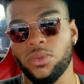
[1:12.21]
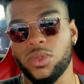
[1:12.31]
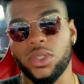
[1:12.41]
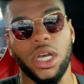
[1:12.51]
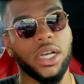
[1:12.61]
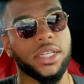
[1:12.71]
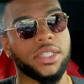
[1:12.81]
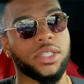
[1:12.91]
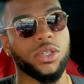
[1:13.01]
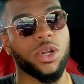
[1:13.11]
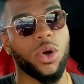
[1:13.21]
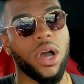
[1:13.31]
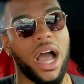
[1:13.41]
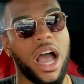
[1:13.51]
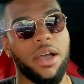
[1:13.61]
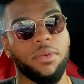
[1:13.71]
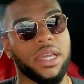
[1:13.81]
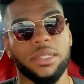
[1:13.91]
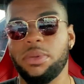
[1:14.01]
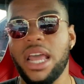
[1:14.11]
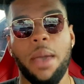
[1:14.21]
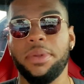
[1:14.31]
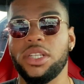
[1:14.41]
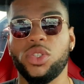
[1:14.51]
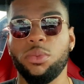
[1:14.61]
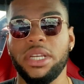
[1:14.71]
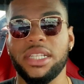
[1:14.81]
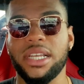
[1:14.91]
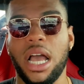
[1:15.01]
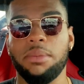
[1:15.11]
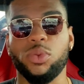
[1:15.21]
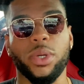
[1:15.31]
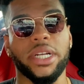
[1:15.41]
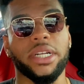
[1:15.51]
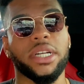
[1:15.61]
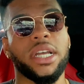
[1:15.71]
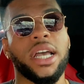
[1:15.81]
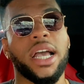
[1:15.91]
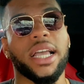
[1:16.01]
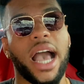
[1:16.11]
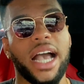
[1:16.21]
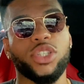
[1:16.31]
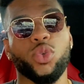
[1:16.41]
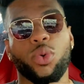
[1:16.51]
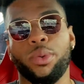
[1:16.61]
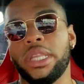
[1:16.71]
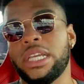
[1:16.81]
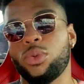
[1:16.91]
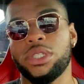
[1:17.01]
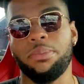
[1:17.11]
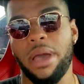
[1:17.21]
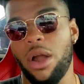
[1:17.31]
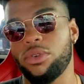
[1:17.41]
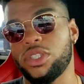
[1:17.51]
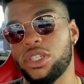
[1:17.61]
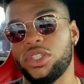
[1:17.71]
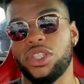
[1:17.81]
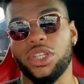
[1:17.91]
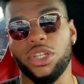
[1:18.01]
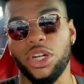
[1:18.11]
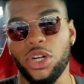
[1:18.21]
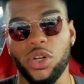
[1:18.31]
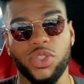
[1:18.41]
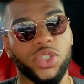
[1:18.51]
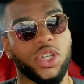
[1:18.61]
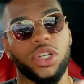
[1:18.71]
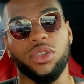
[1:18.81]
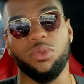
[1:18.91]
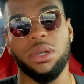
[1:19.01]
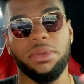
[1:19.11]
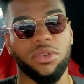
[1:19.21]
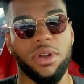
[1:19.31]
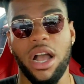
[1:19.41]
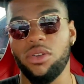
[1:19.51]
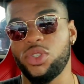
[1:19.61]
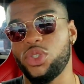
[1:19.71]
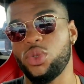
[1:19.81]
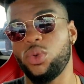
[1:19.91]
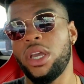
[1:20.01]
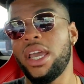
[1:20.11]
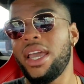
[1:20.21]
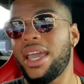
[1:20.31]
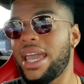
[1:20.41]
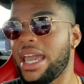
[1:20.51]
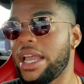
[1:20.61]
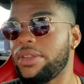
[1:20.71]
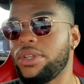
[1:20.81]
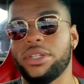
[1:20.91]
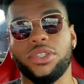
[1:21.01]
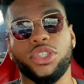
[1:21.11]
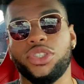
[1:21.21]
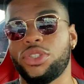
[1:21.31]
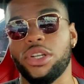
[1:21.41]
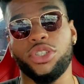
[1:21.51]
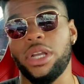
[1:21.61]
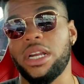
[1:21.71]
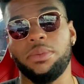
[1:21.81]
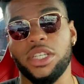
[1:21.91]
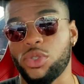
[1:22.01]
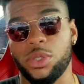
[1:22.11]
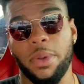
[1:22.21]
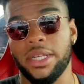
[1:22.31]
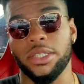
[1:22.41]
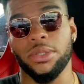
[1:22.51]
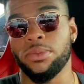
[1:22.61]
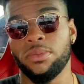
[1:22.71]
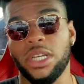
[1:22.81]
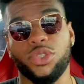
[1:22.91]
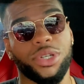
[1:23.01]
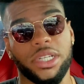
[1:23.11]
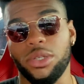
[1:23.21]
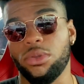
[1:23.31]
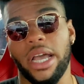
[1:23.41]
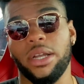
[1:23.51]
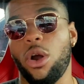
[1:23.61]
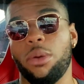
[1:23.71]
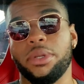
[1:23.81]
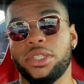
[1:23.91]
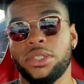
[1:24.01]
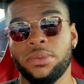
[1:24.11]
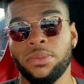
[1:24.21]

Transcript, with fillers: Because, it's been happening too many times where, guys, you were relinquishing power to your girls or the women around you, and they're straight up disrespecting you. They're treating you like garbage,